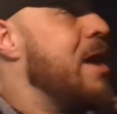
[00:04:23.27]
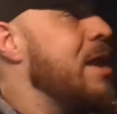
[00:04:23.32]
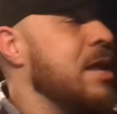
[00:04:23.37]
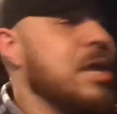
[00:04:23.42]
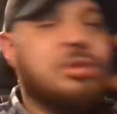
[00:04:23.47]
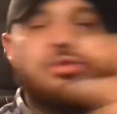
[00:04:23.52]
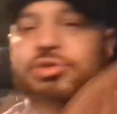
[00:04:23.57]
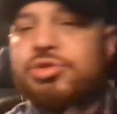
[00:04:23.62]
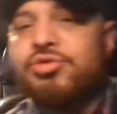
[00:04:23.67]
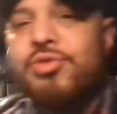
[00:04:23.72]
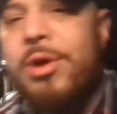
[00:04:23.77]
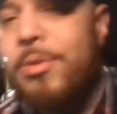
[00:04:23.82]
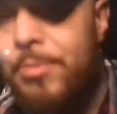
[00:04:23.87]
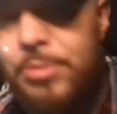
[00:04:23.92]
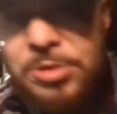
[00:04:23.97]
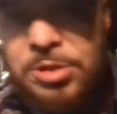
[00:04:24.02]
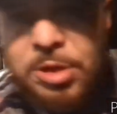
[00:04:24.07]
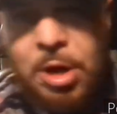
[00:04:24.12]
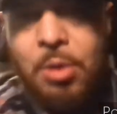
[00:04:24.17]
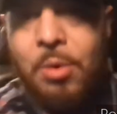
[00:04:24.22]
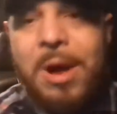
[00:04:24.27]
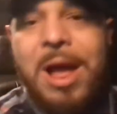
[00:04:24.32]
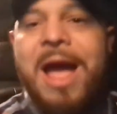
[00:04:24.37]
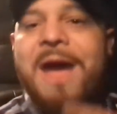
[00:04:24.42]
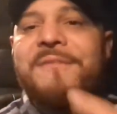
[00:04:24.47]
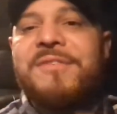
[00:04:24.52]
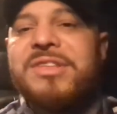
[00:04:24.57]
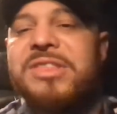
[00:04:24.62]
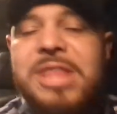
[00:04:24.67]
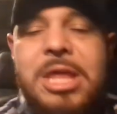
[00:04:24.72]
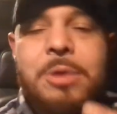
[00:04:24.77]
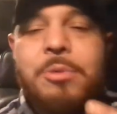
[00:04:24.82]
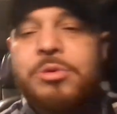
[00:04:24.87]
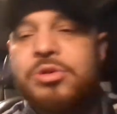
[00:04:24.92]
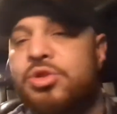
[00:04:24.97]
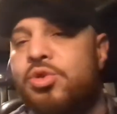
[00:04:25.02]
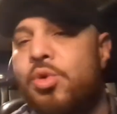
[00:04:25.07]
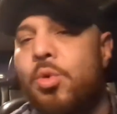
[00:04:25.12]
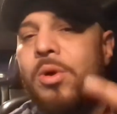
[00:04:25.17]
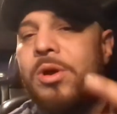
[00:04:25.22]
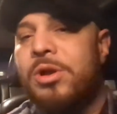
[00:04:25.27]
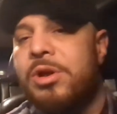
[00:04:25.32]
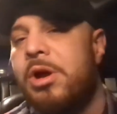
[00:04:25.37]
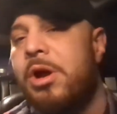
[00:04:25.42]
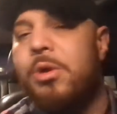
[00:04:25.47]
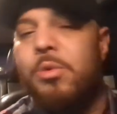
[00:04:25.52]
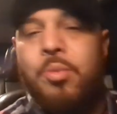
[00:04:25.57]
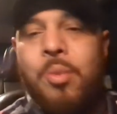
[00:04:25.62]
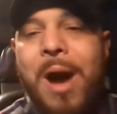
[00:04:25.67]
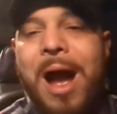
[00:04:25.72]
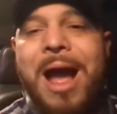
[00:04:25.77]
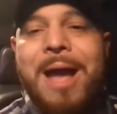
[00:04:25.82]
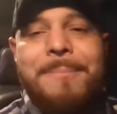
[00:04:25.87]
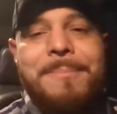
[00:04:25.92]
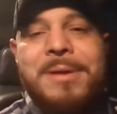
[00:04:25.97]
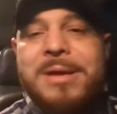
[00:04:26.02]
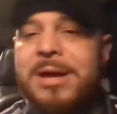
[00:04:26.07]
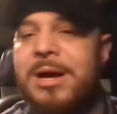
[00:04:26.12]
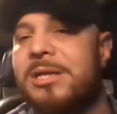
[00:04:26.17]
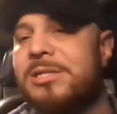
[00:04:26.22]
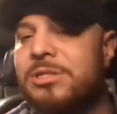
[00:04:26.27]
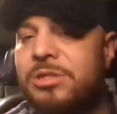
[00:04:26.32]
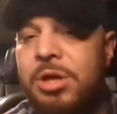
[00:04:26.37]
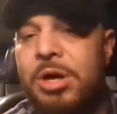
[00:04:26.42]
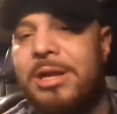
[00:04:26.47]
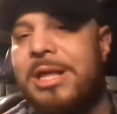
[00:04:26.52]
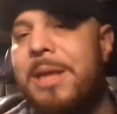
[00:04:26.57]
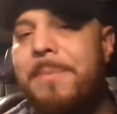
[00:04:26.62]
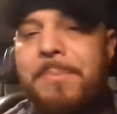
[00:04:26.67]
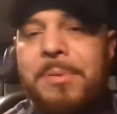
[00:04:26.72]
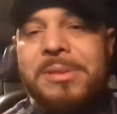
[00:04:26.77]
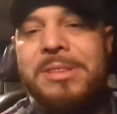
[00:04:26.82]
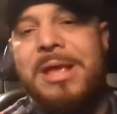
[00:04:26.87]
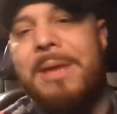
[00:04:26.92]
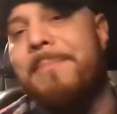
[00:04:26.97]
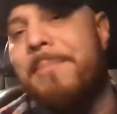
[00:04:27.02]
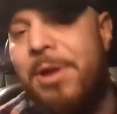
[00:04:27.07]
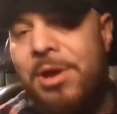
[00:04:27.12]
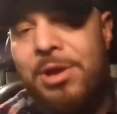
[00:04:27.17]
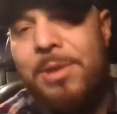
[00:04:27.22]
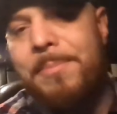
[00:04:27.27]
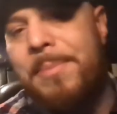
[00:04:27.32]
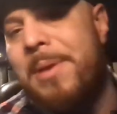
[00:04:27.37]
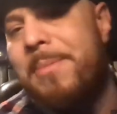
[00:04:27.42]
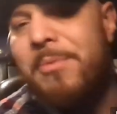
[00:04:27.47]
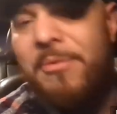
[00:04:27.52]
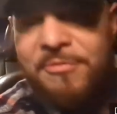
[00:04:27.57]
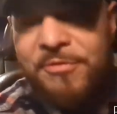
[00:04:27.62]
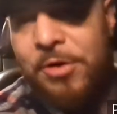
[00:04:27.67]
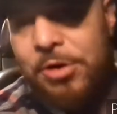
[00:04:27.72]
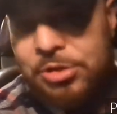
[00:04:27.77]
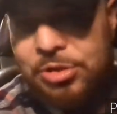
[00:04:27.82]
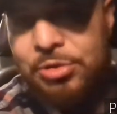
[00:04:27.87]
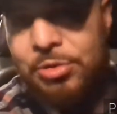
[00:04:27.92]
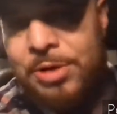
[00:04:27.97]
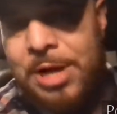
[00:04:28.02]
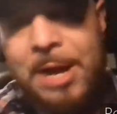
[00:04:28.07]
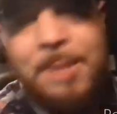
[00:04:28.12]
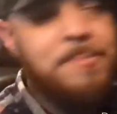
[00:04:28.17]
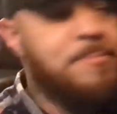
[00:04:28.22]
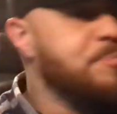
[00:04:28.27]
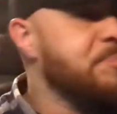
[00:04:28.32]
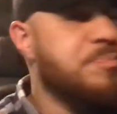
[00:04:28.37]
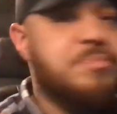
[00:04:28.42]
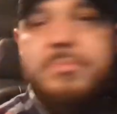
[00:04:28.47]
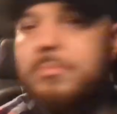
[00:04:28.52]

Interest rate was low. Everything was doing good. Why? Because look, he put the American people first, okay?